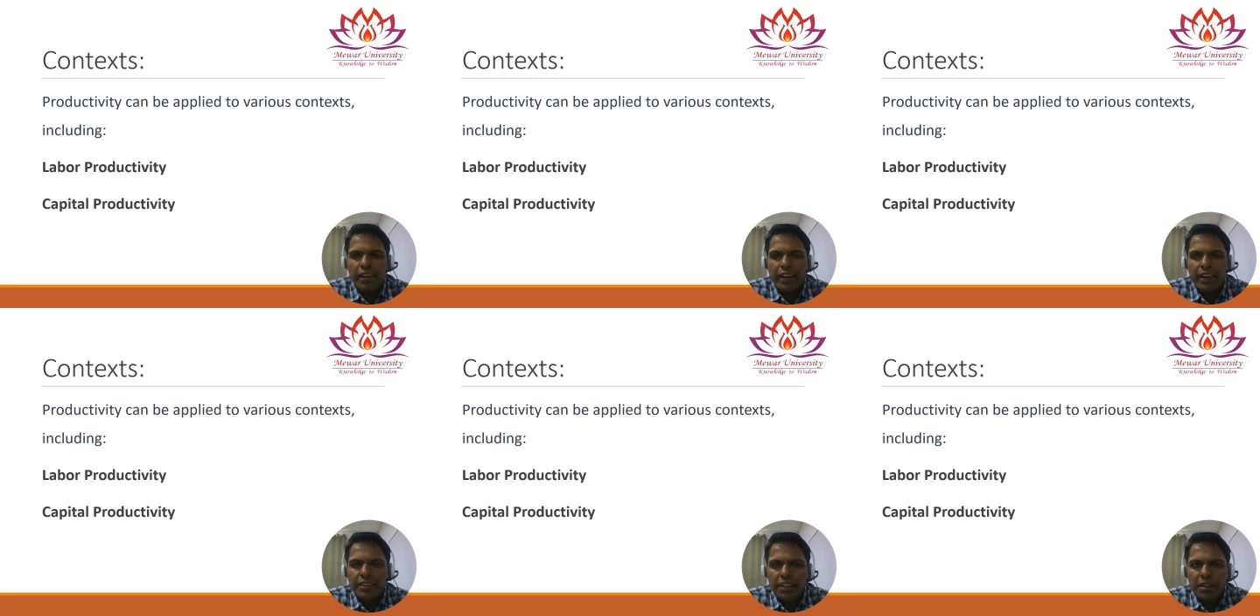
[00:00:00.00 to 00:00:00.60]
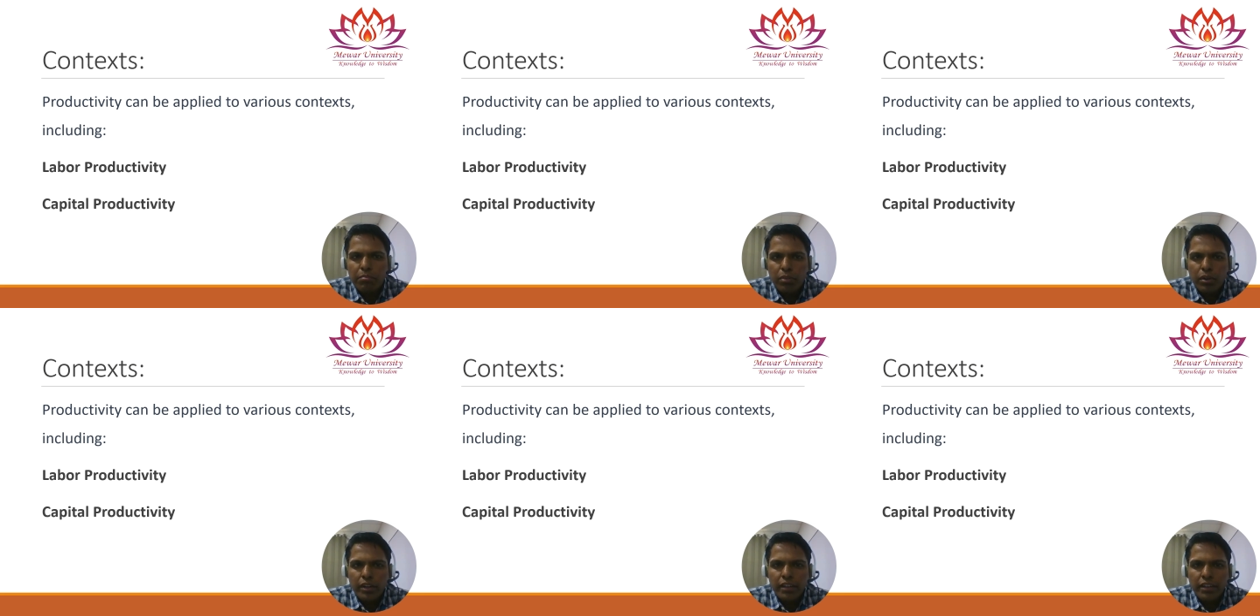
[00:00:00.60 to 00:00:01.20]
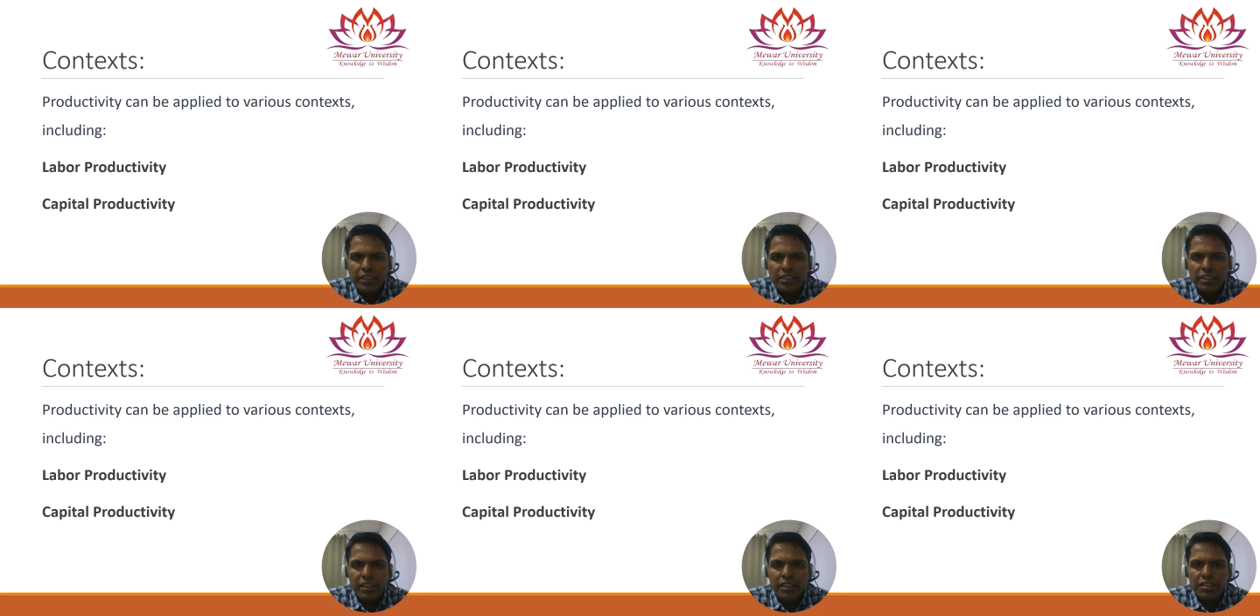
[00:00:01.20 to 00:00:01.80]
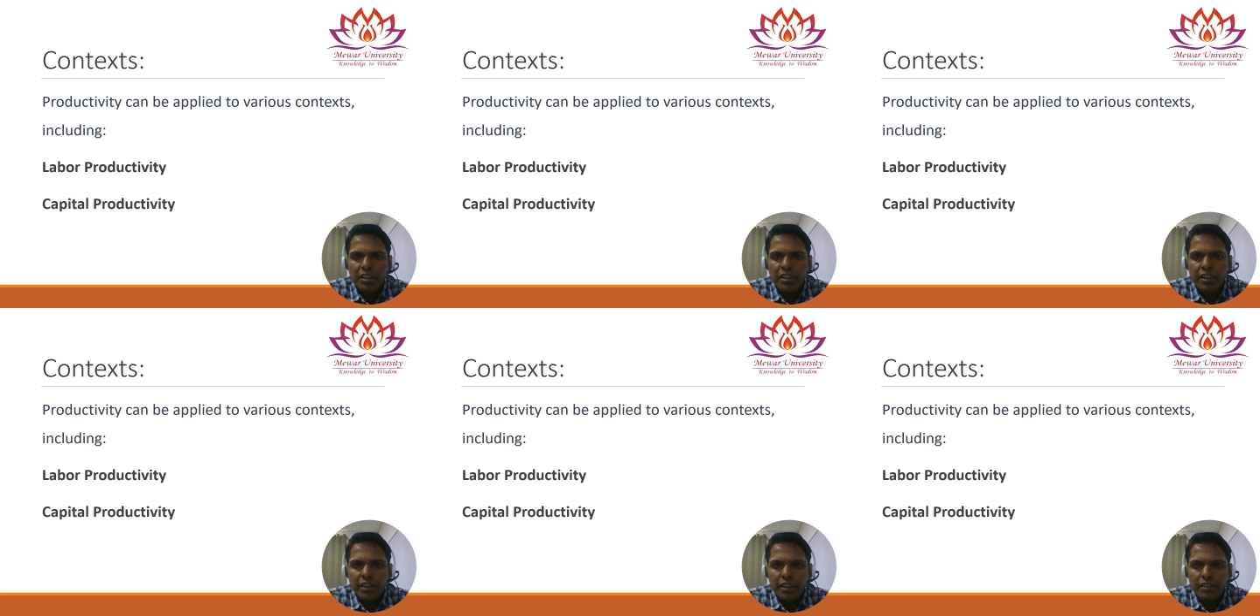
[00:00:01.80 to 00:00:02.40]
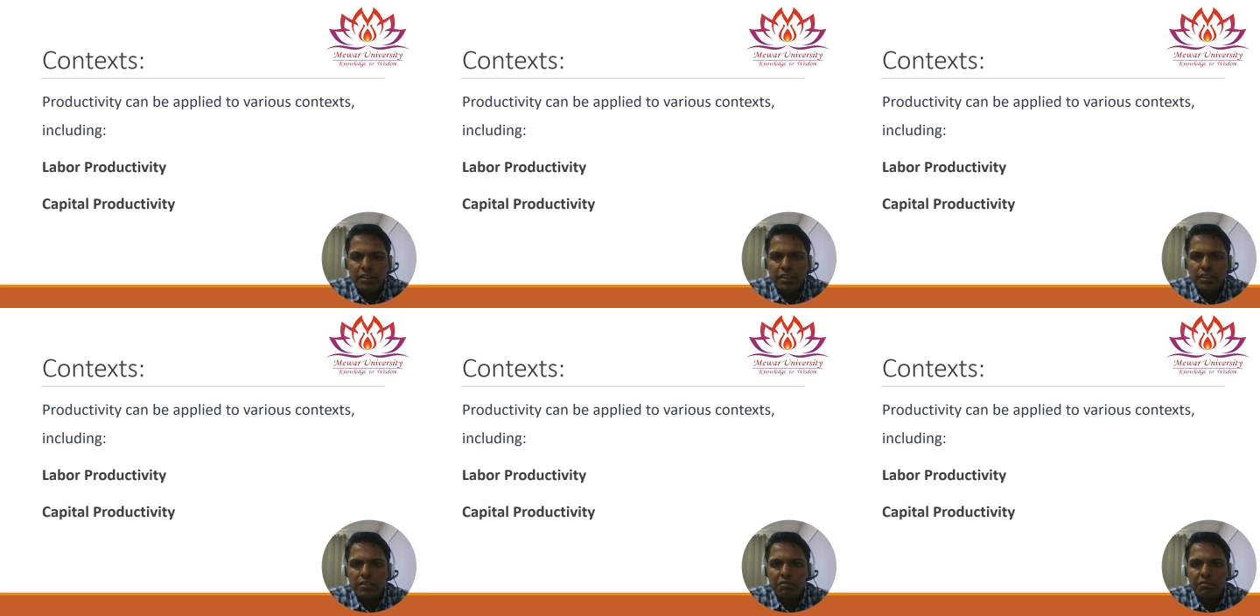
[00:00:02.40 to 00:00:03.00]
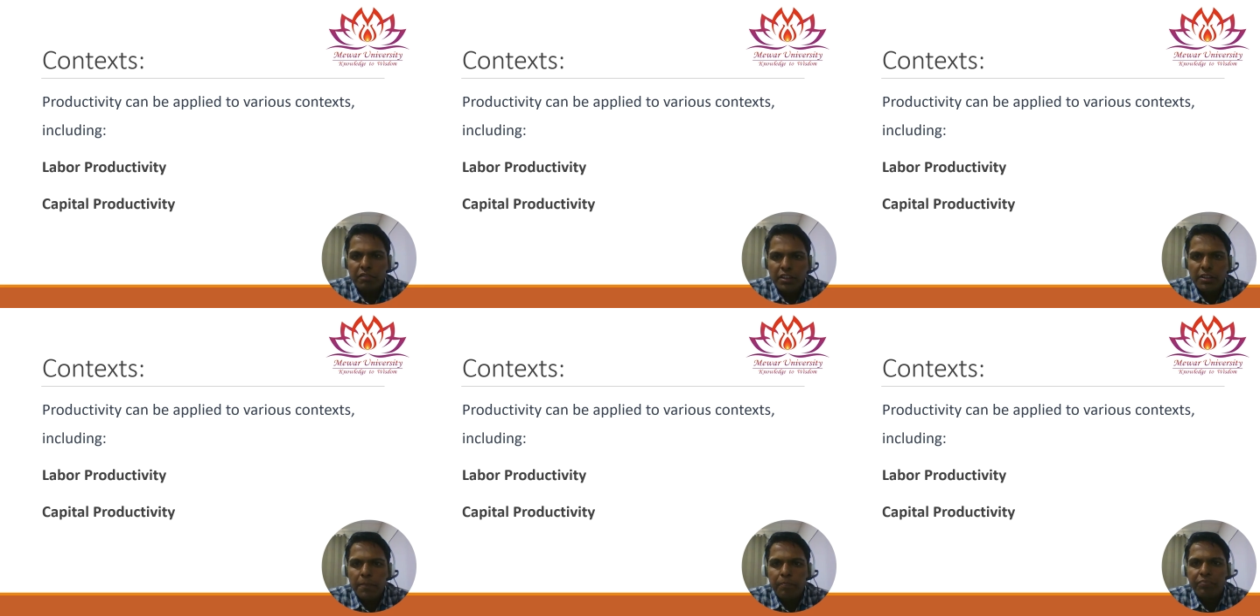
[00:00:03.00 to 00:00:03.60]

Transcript: it is an important consideration in industries with